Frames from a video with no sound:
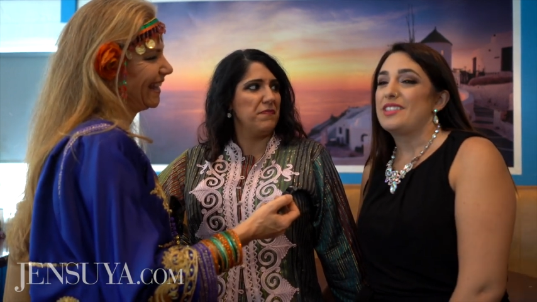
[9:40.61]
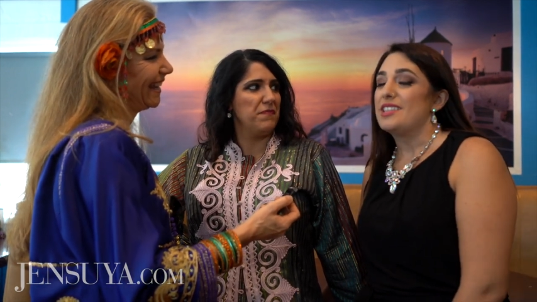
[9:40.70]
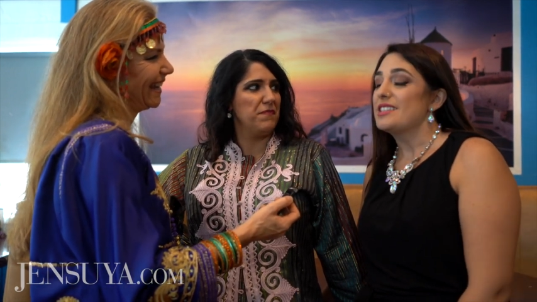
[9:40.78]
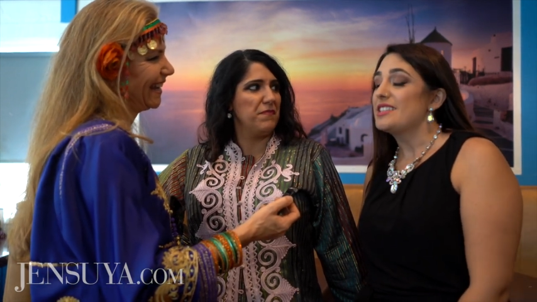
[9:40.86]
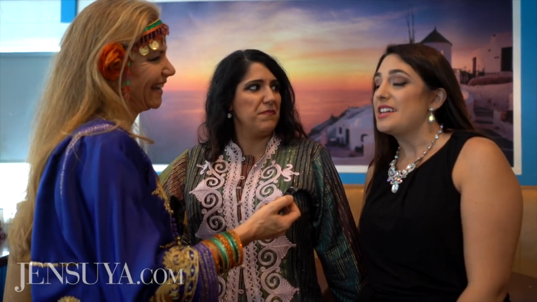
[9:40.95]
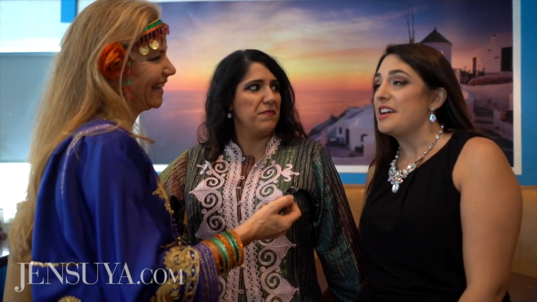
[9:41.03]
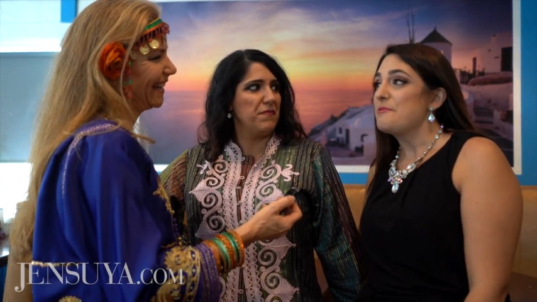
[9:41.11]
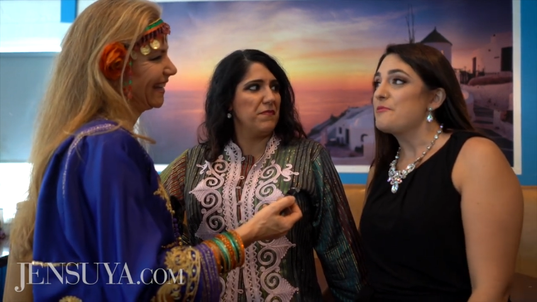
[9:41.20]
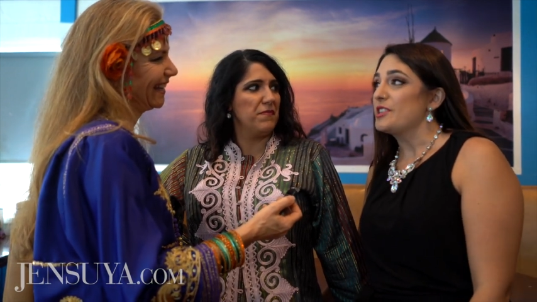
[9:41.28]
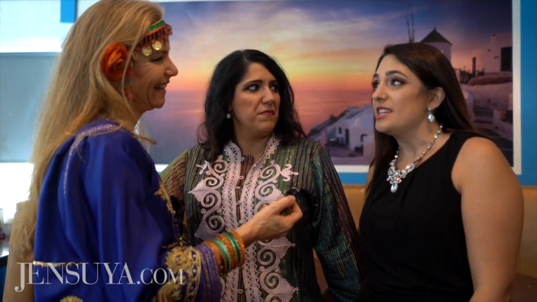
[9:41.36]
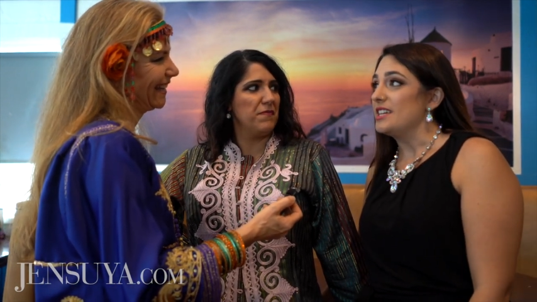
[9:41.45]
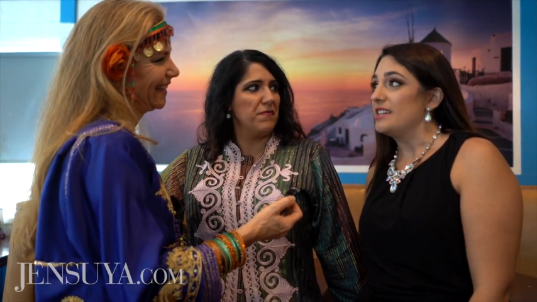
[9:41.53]
Speaker 1: This time
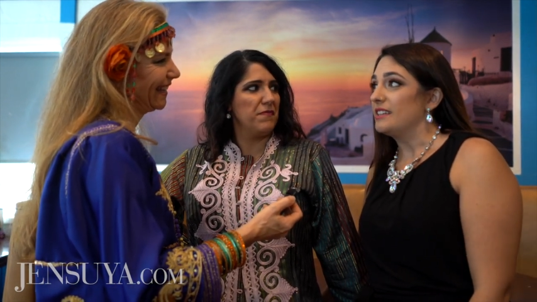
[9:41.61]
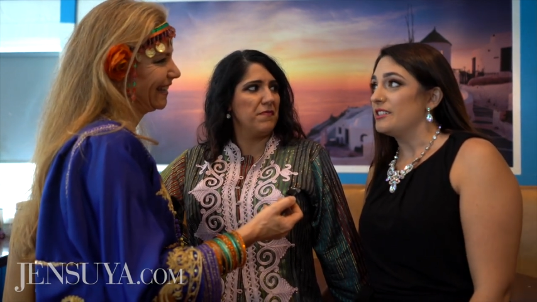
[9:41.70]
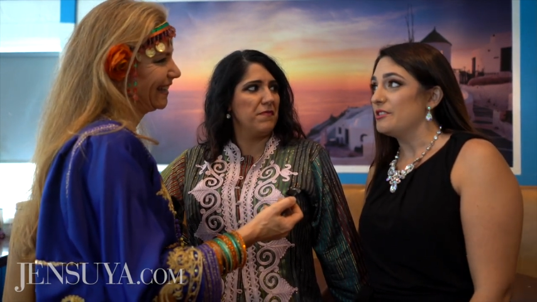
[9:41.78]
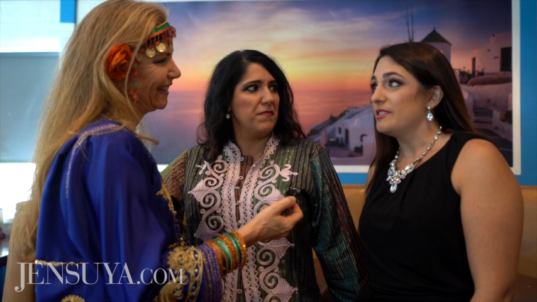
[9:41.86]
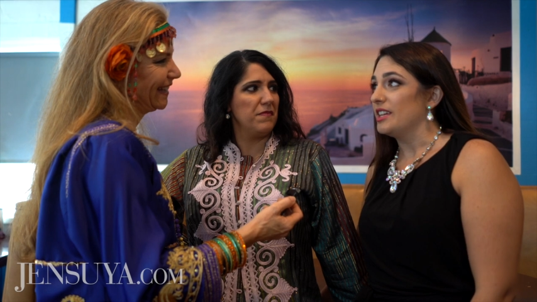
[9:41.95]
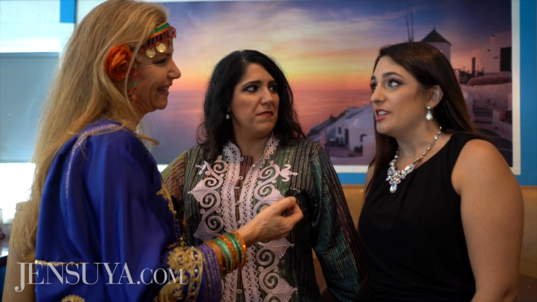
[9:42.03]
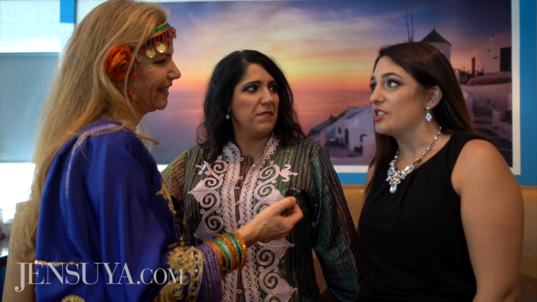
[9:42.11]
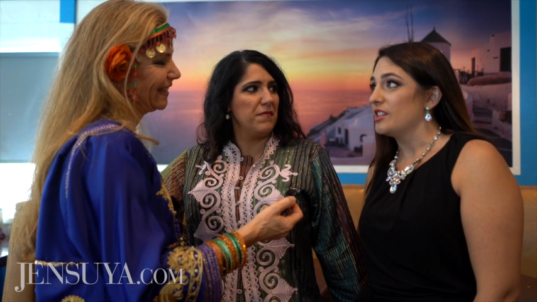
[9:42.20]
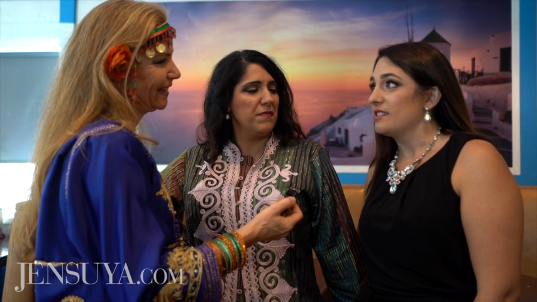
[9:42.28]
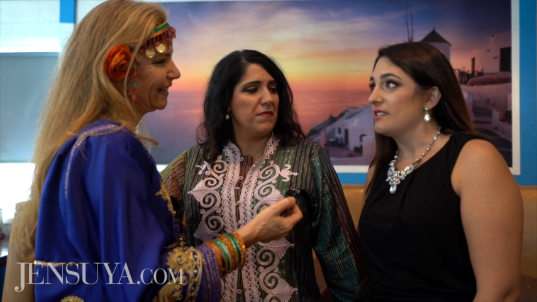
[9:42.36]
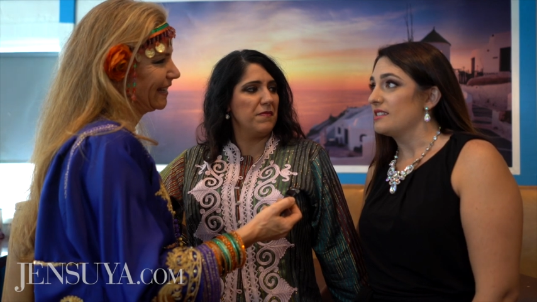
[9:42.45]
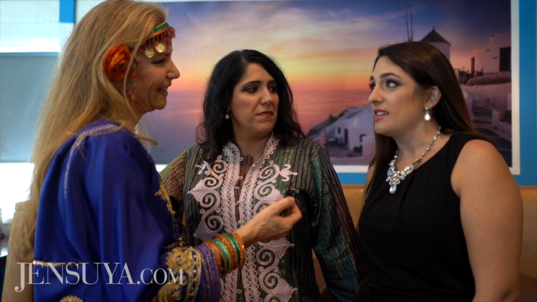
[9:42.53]
we're taking
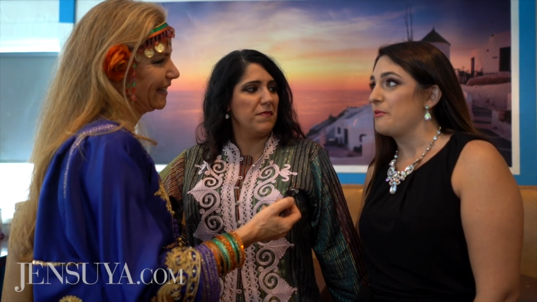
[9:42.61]
donations,